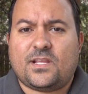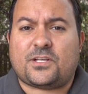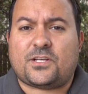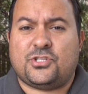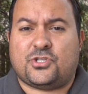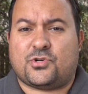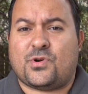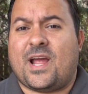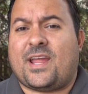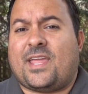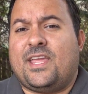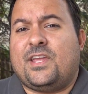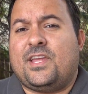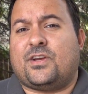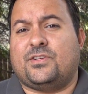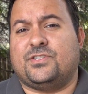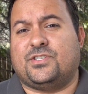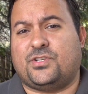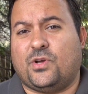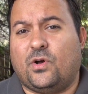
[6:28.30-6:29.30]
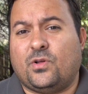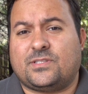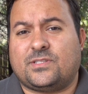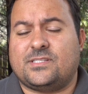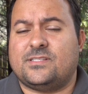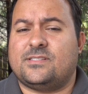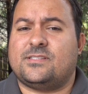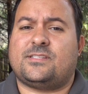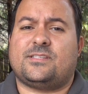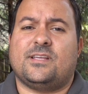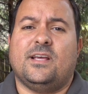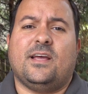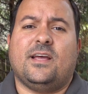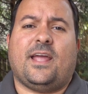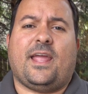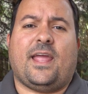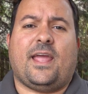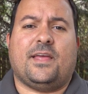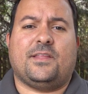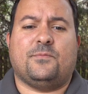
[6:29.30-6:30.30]
tracking consultants
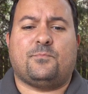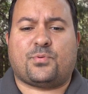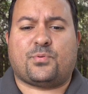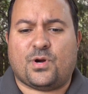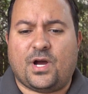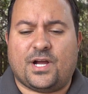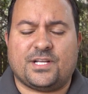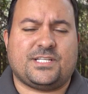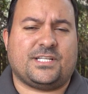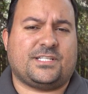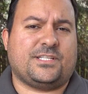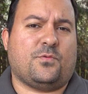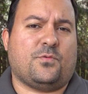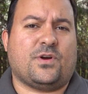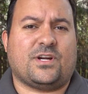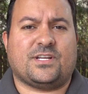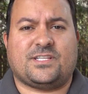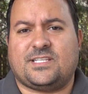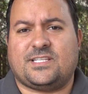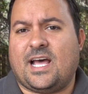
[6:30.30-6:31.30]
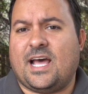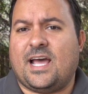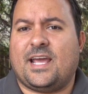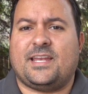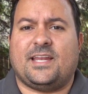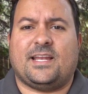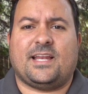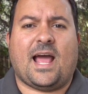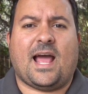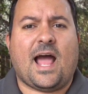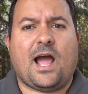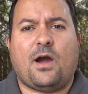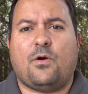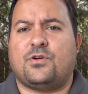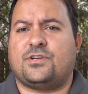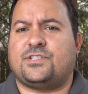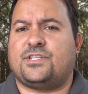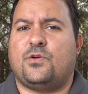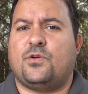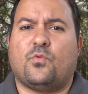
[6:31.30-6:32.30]
and projects that were assigned and
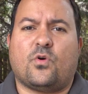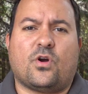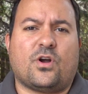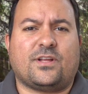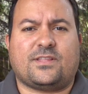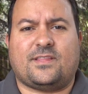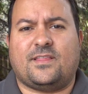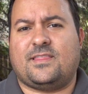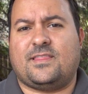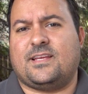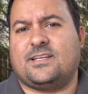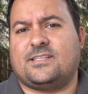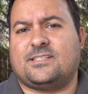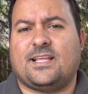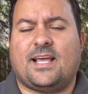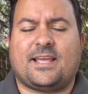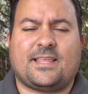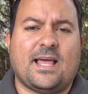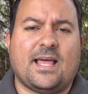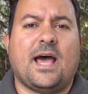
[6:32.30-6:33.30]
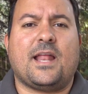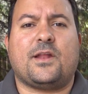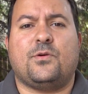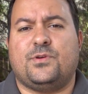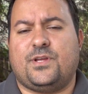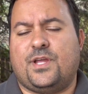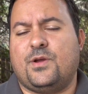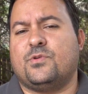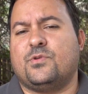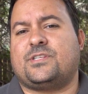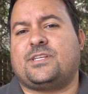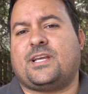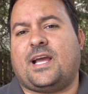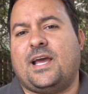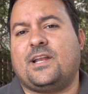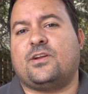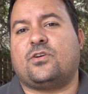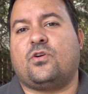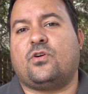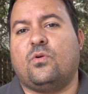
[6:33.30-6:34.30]
hours they worked and things like that. It was
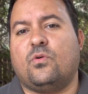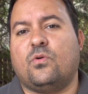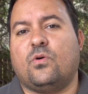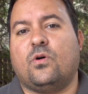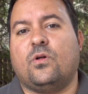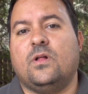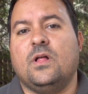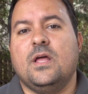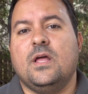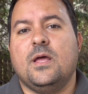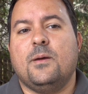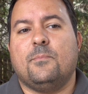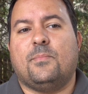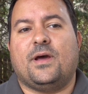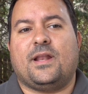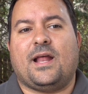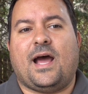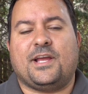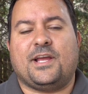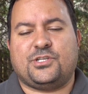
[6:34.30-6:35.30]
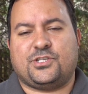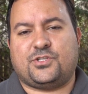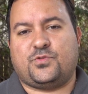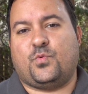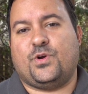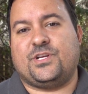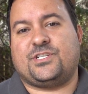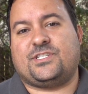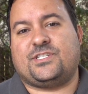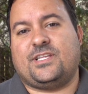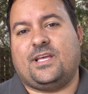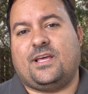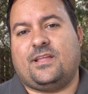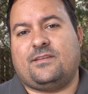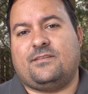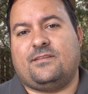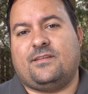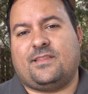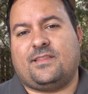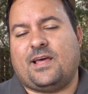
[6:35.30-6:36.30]
kind of cool, but I just wish that
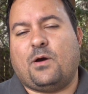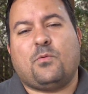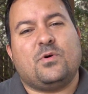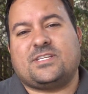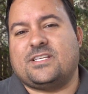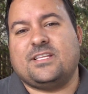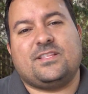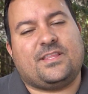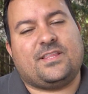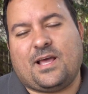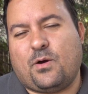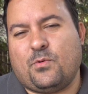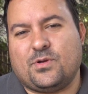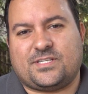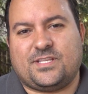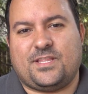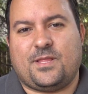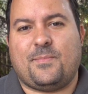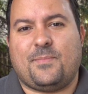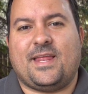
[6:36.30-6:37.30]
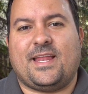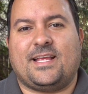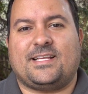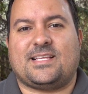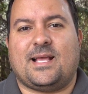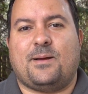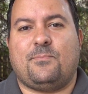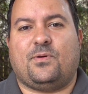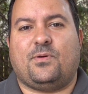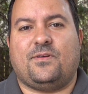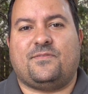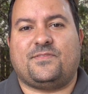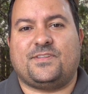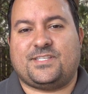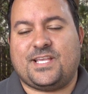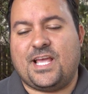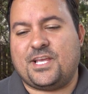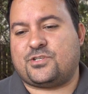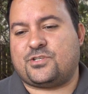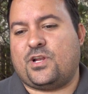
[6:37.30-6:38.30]
wasn't the main example of the
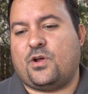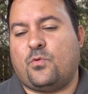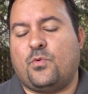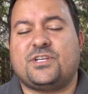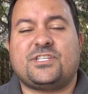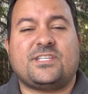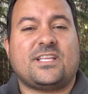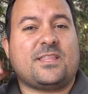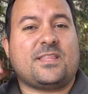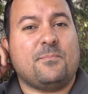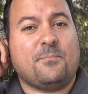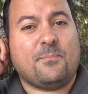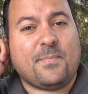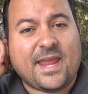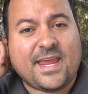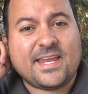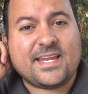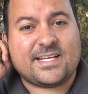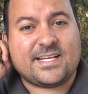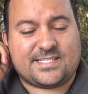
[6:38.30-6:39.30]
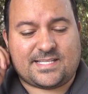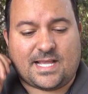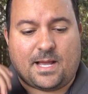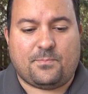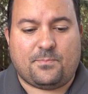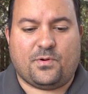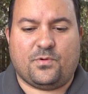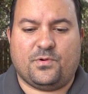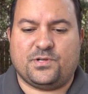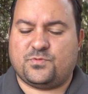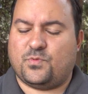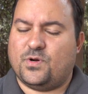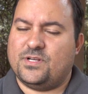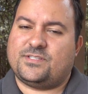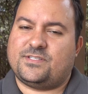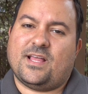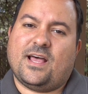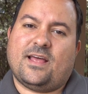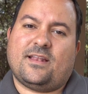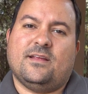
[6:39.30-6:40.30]
session. I wish that the main example, which
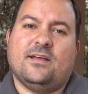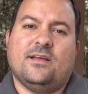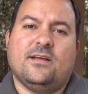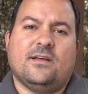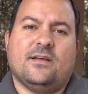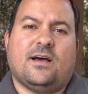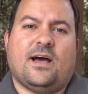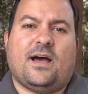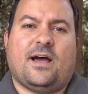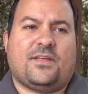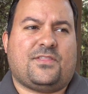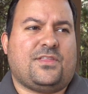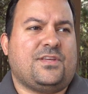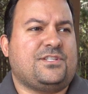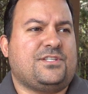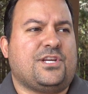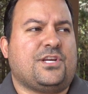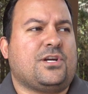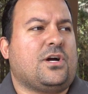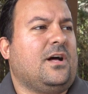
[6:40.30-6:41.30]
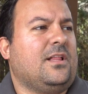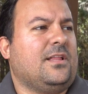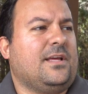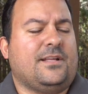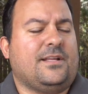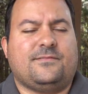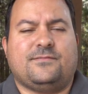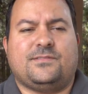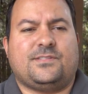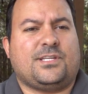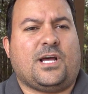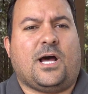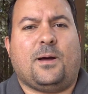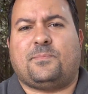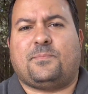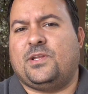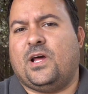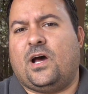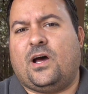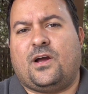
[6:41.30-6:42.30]
was that I think she called it
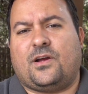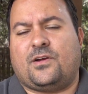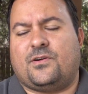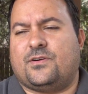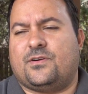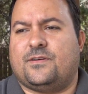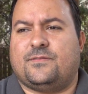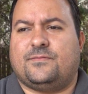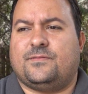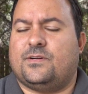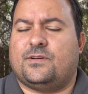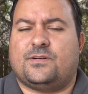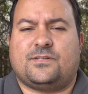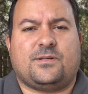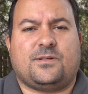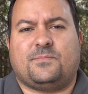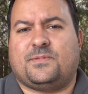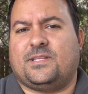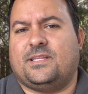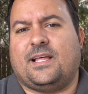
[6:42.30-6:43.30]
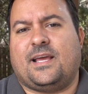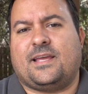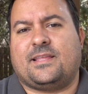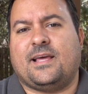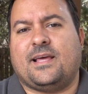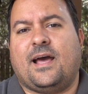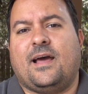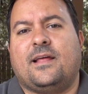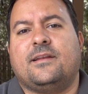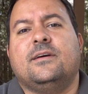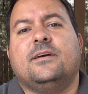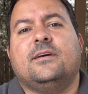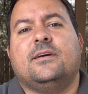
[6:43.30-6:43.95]
Top Dog or something like that,